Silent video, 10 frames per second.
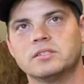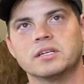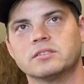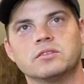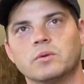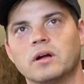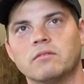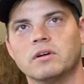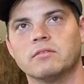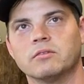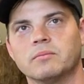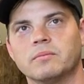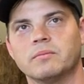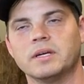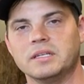6 to 12 of
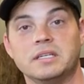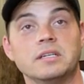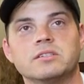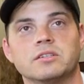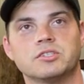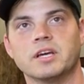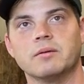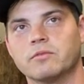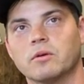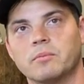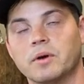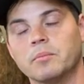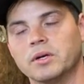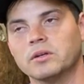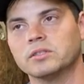them in decent shape for
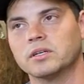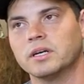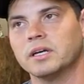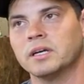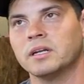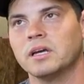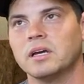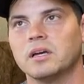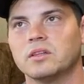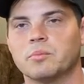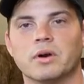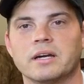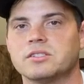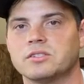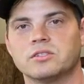a builder, and the
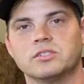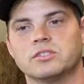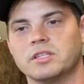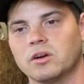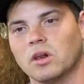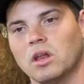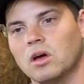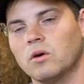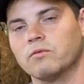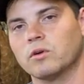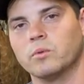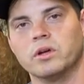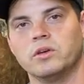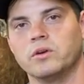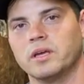prices are just, they're low for
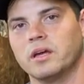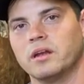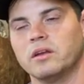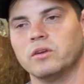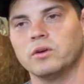what you get.